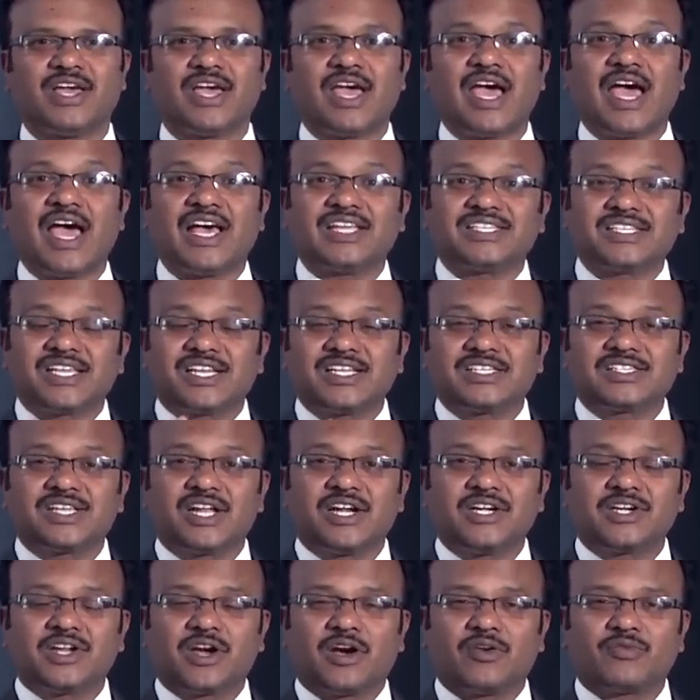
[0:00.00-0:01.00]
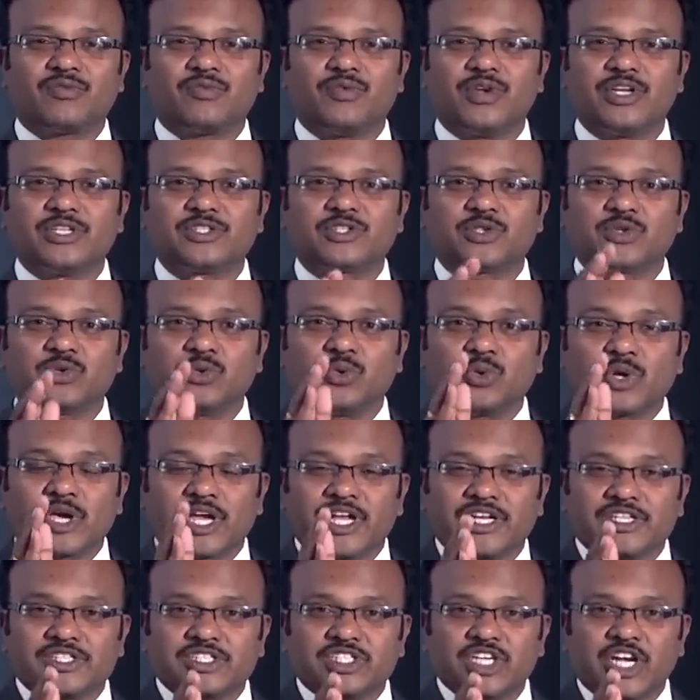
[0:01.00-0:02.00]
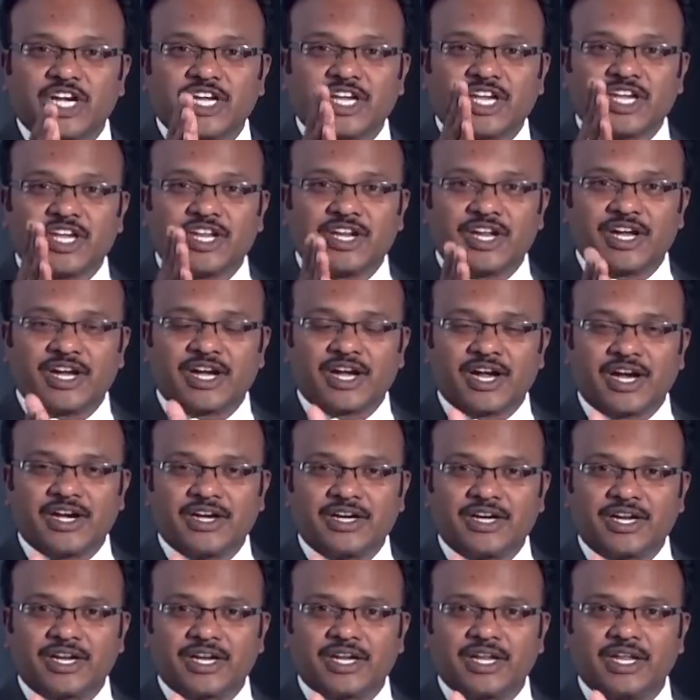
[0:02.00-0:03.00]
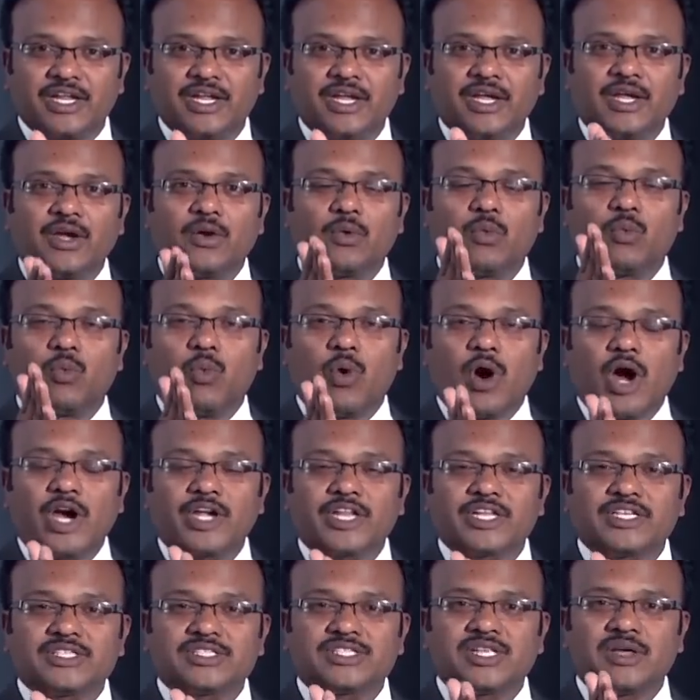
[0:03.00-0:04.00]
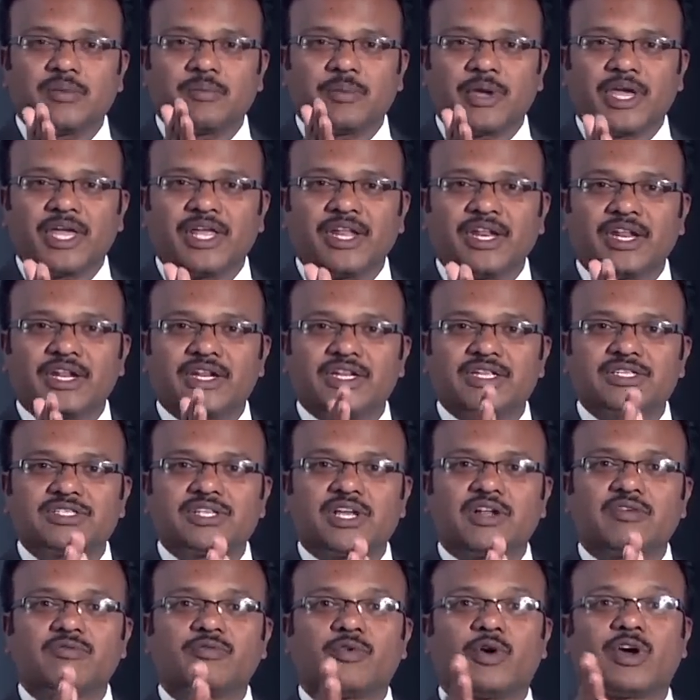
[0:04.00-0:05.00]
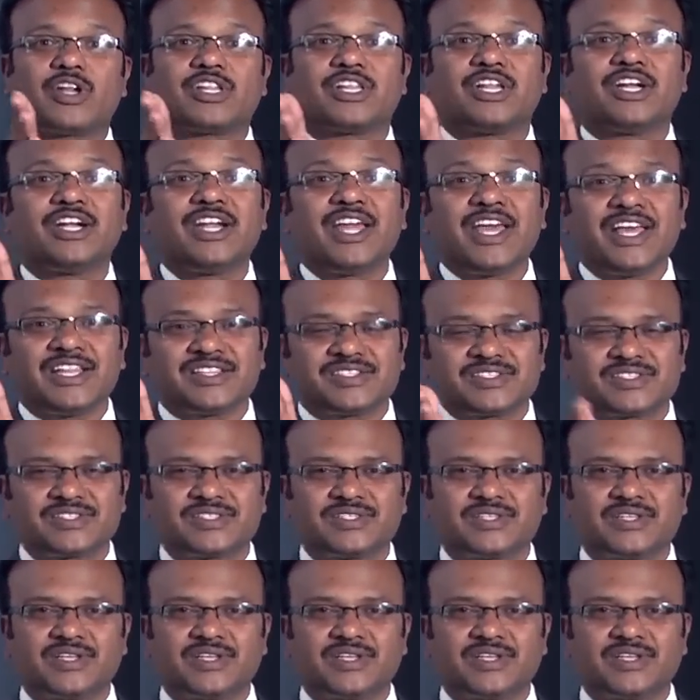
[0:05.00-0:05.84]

as a result of which you can check in a country what is the main reason for the deaths.